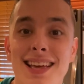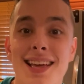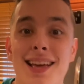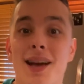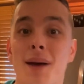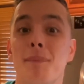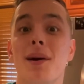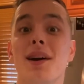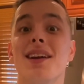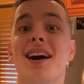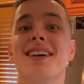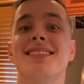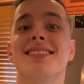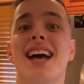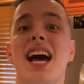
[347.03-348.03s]
But
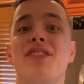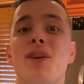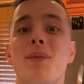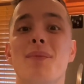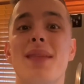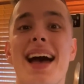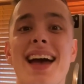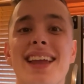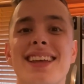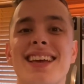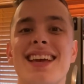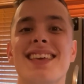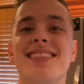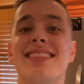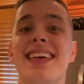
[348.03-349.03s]
aside from that,
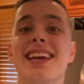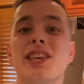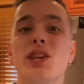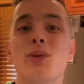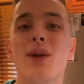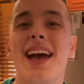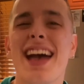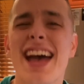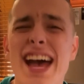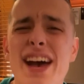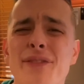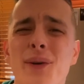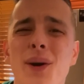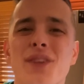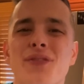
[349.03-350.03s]
thank you
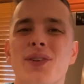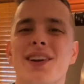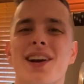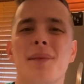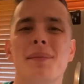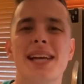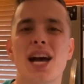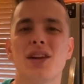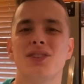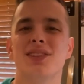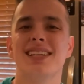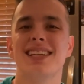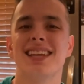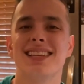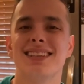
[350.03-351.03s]
everyone for coming out to
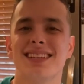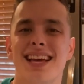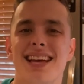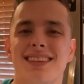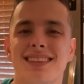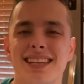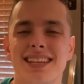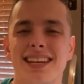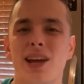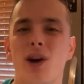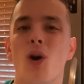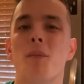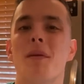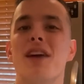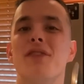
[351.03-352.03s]
today's lesson, and I
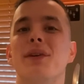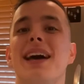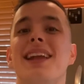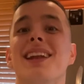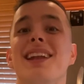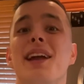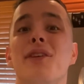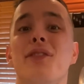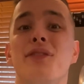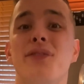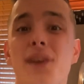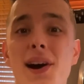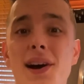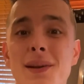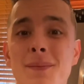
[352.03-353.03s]
hope everyone had a lot of
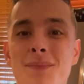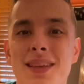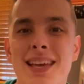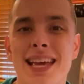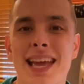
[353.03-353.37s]
fun.